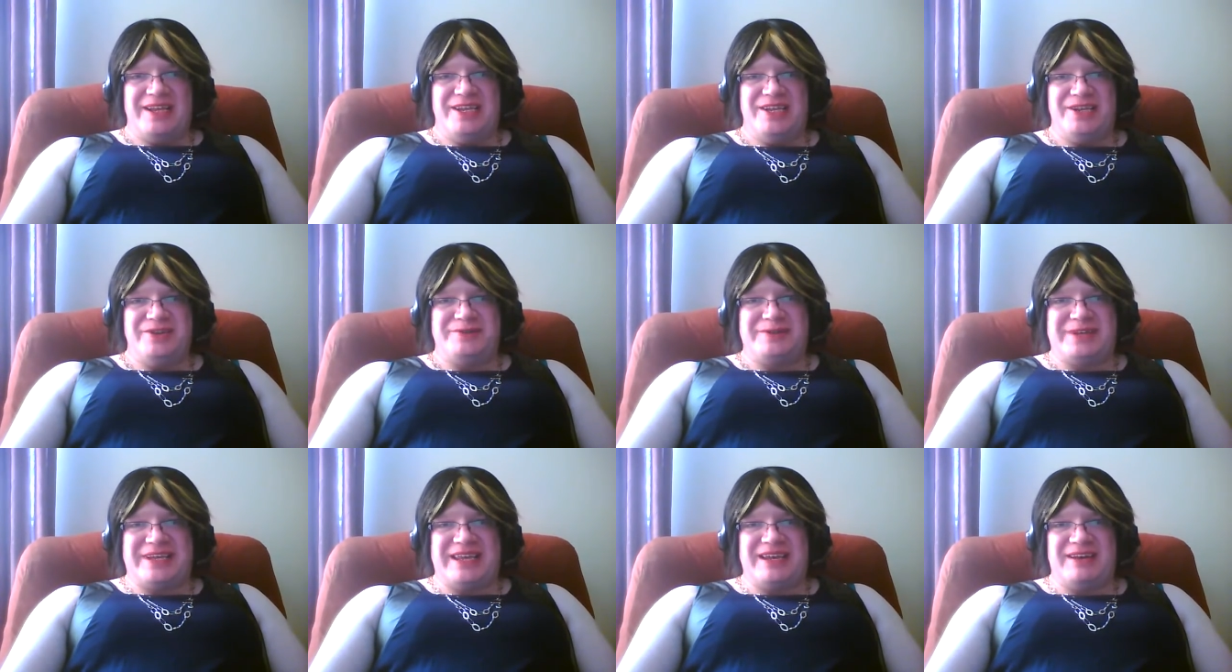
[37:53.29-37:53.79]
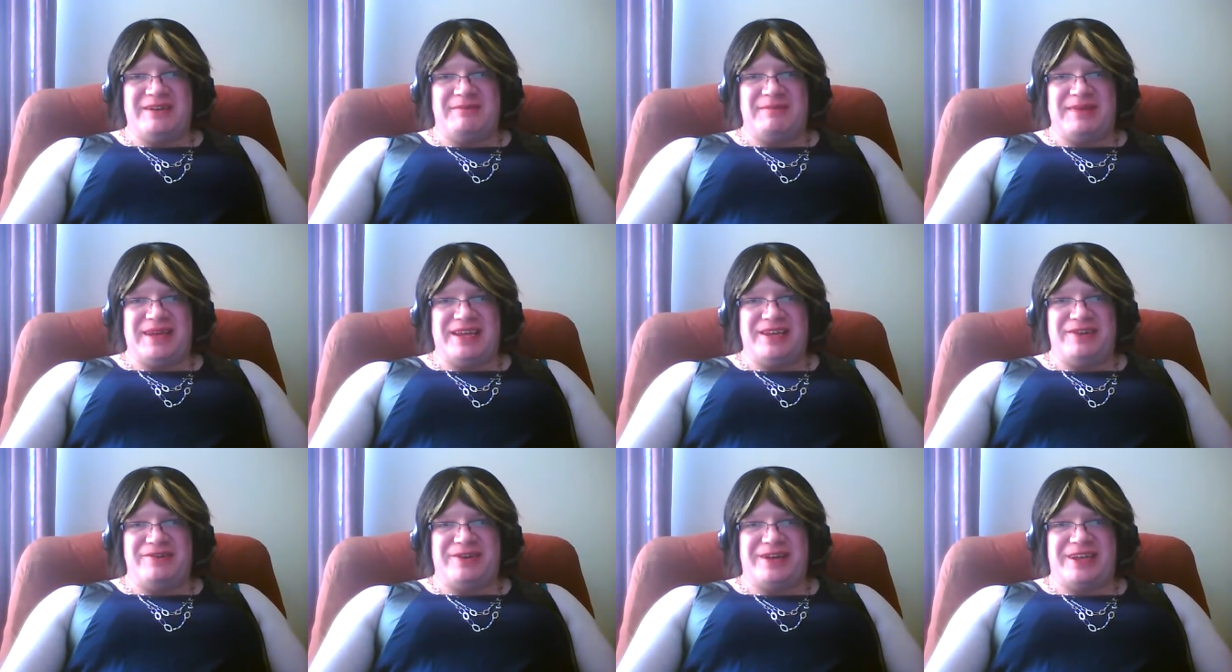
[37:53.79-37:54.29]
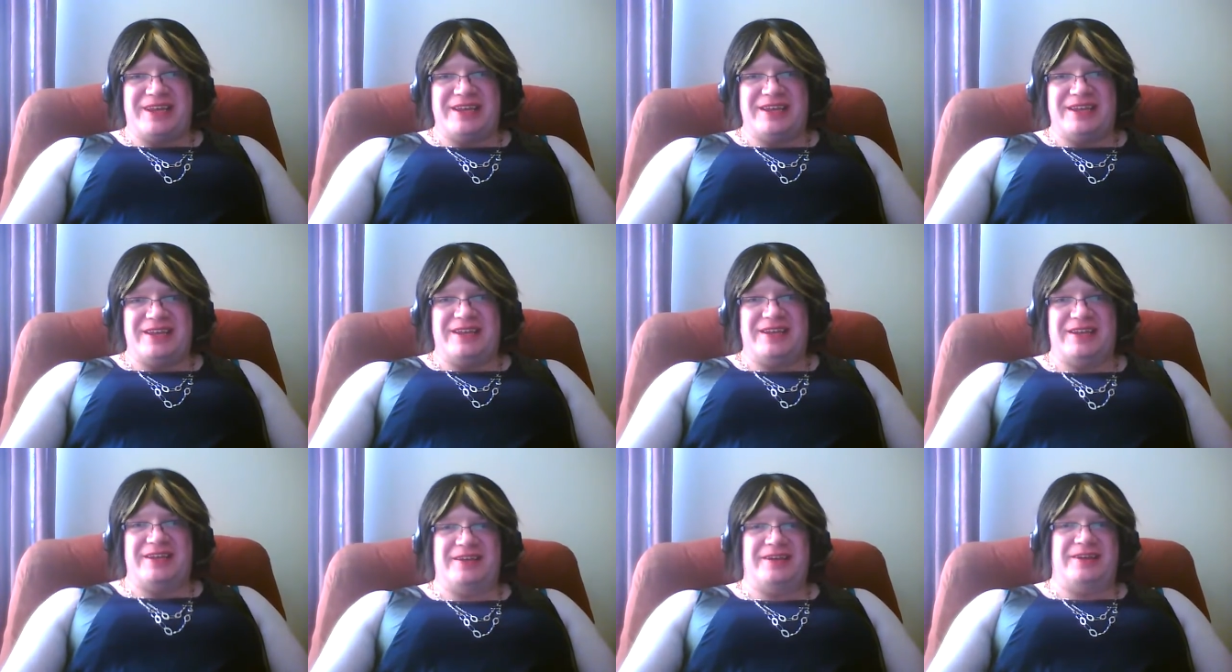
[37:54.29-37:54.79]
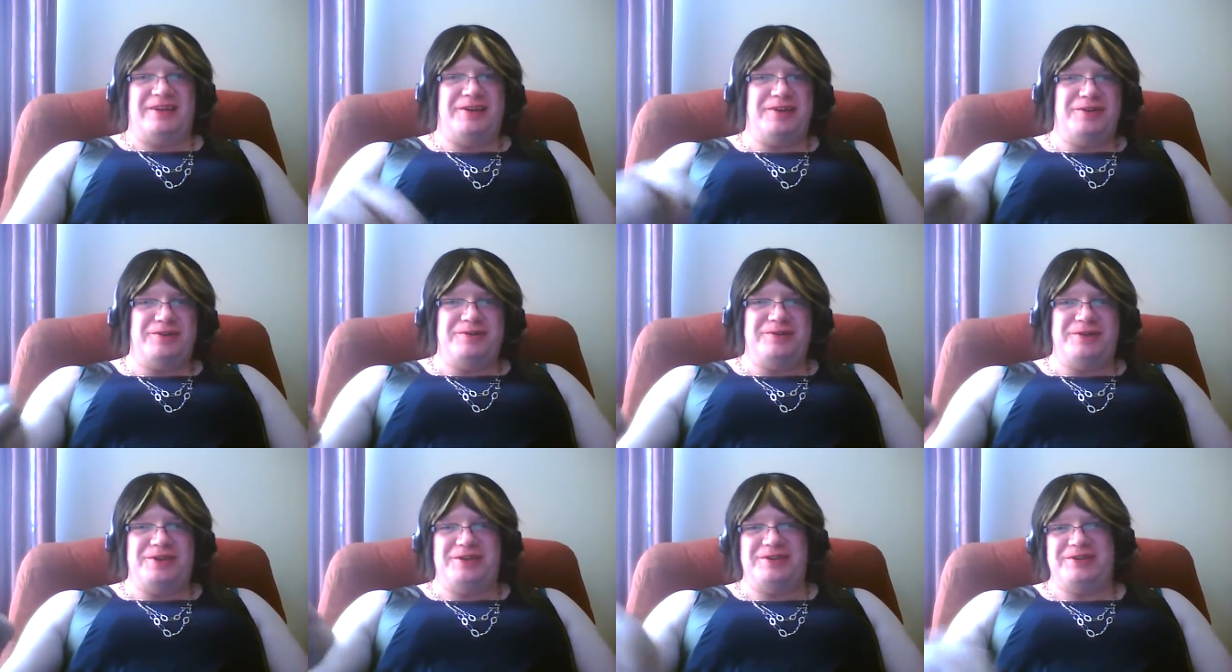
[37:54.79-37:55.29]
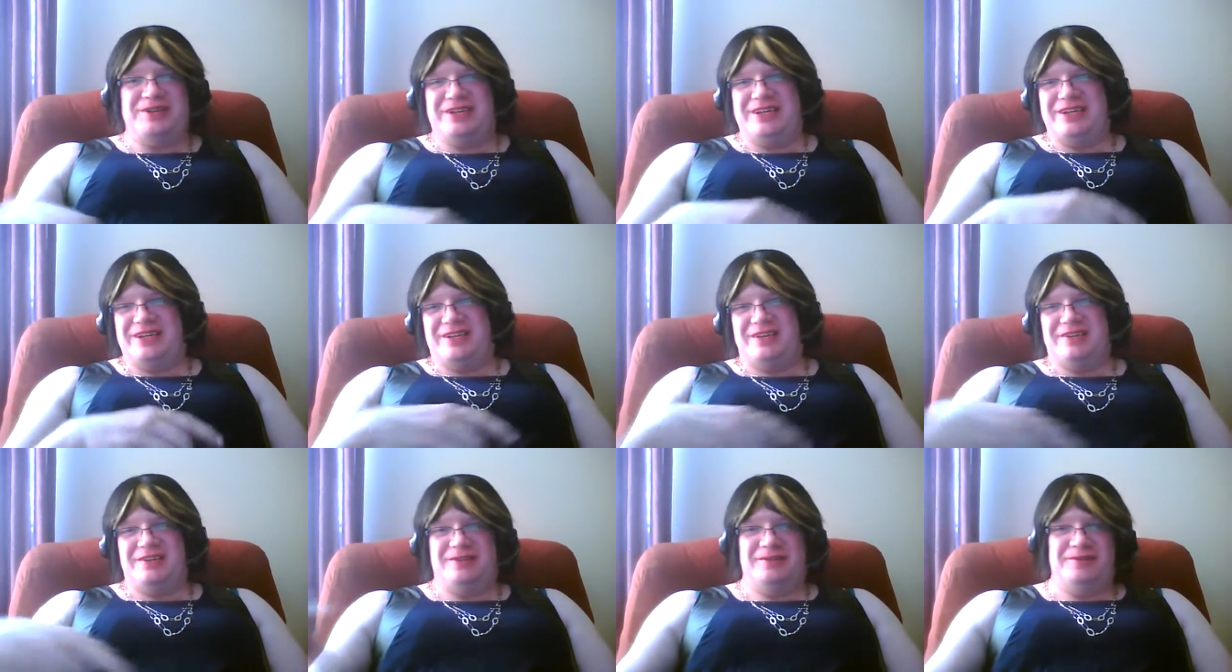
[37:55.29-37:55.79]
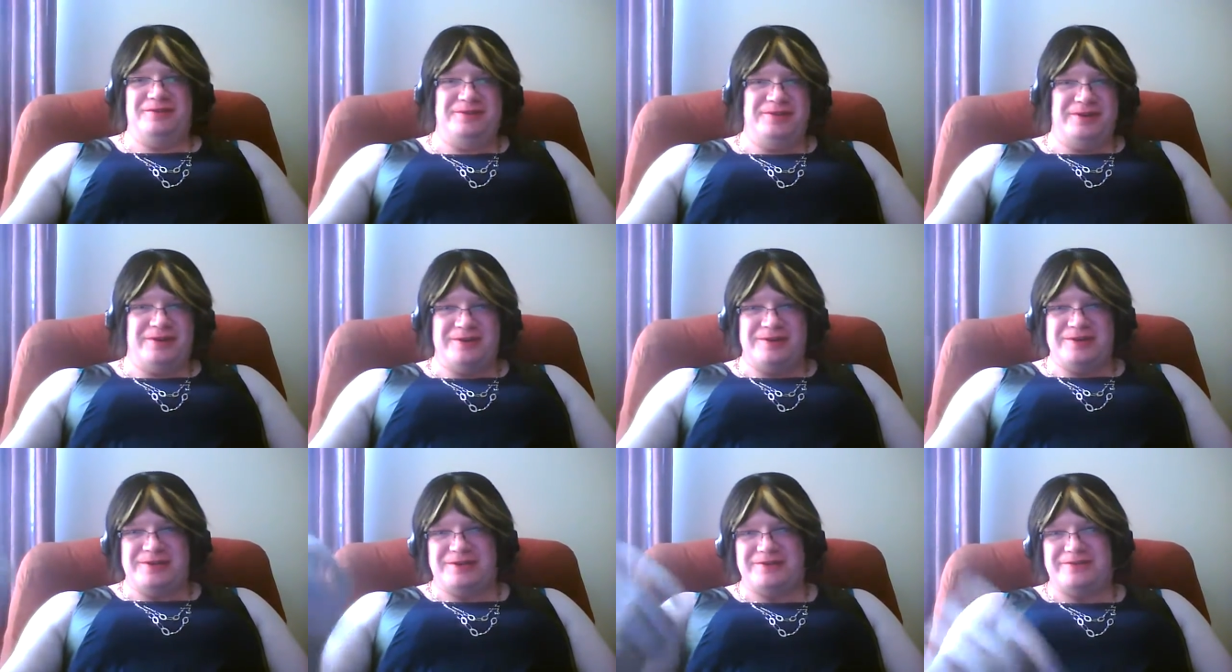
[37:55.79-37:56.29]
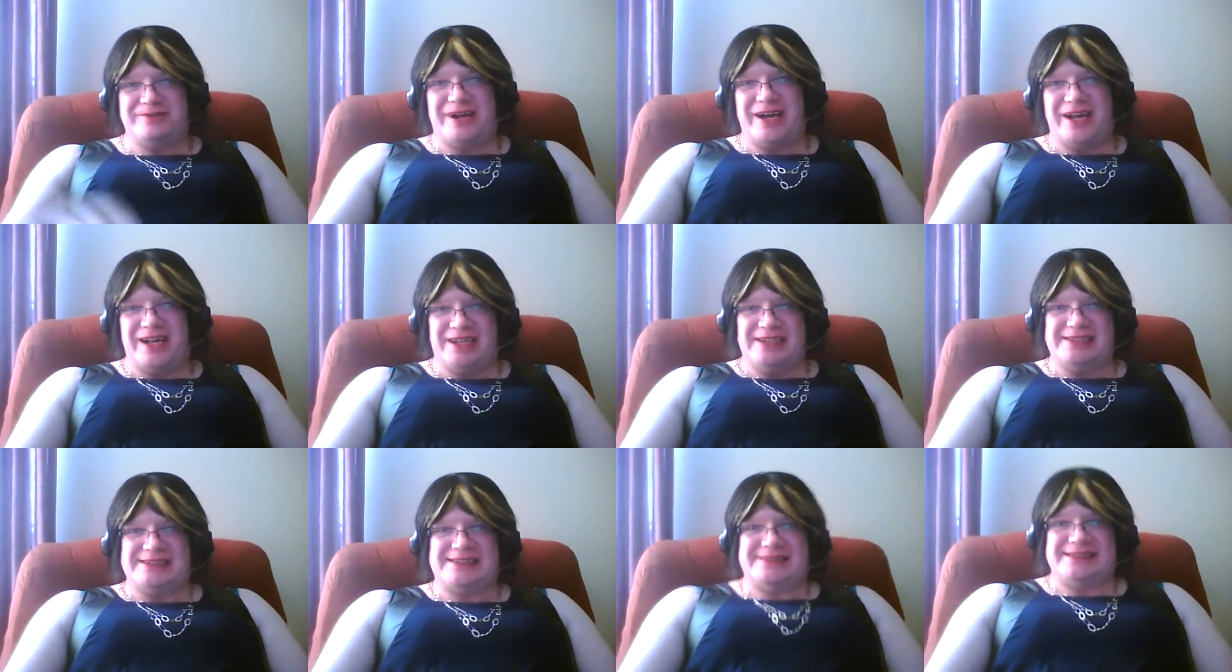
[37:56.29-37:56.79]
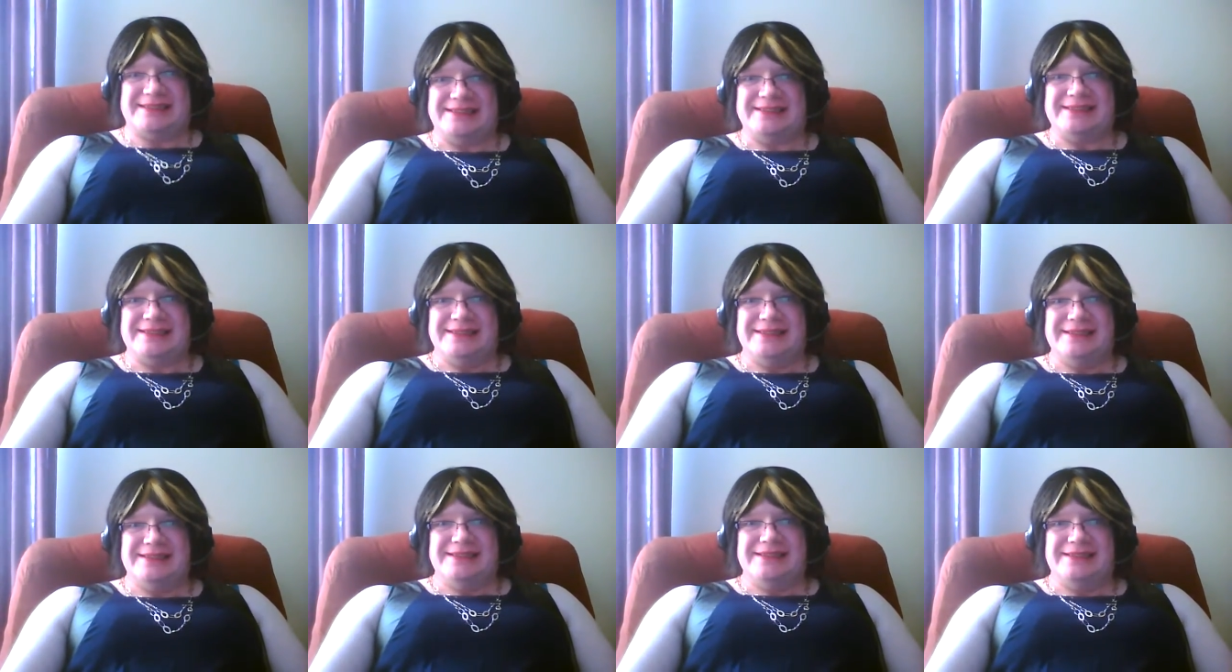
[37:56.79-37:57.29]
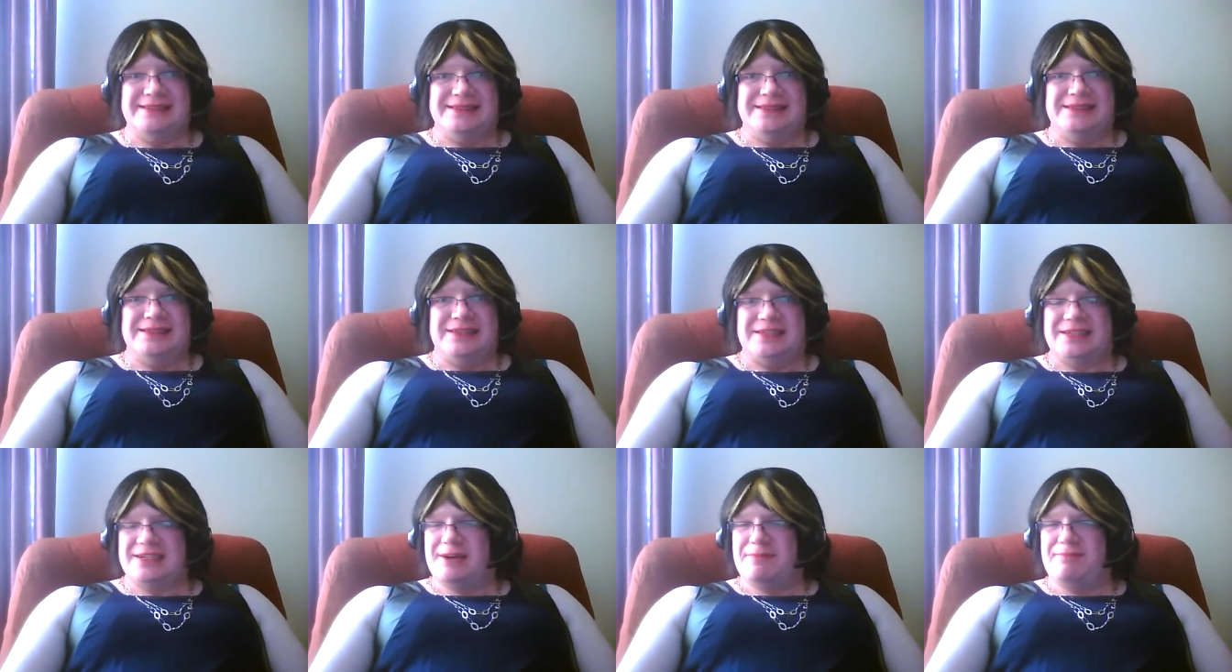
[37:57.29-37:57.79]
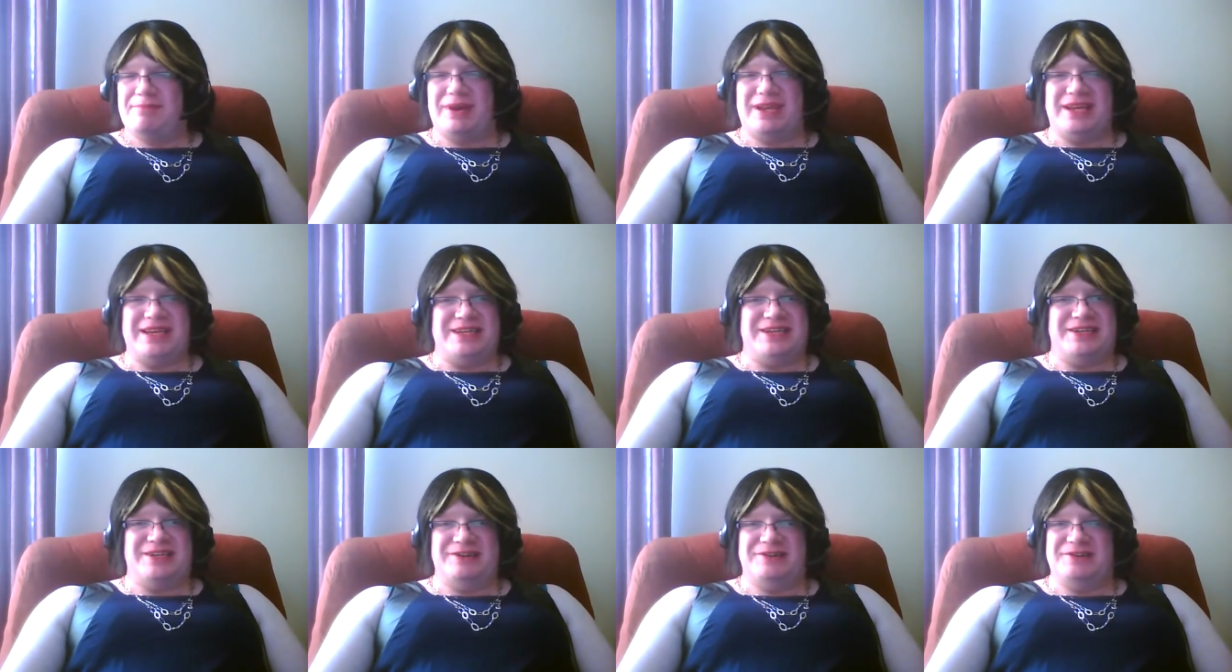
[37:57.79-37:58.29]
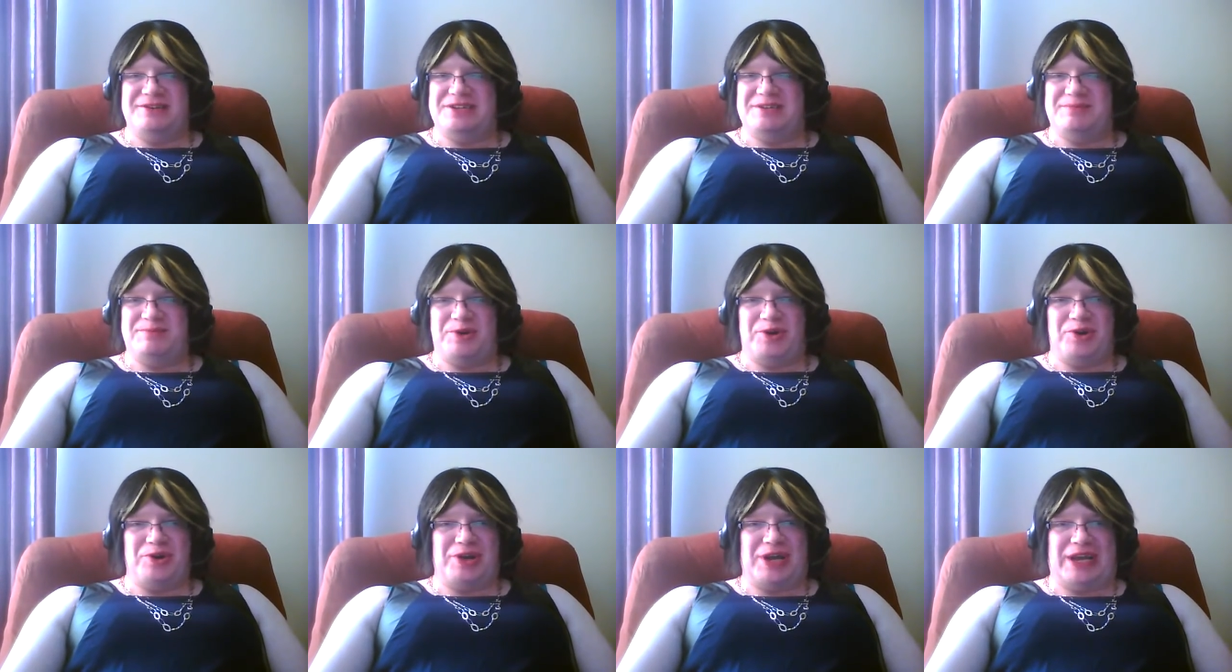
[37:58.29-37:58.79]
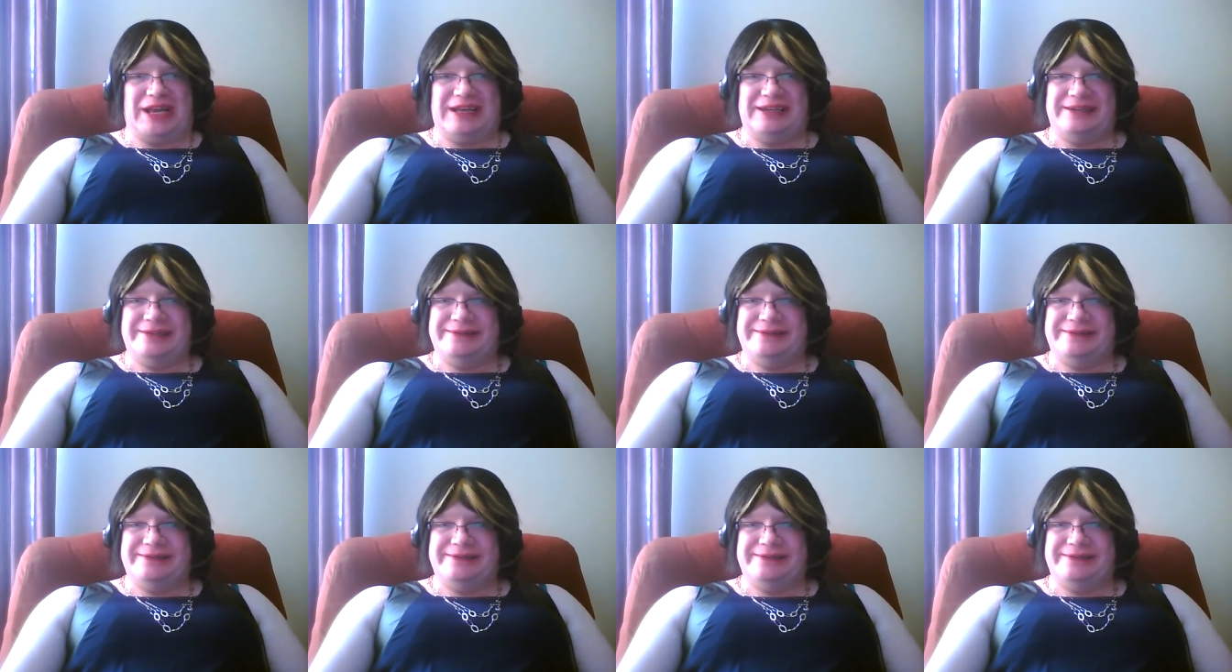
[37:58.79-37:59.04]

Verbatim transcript: you kill me, you kill you, you kill who knows who else. So please don't smoke.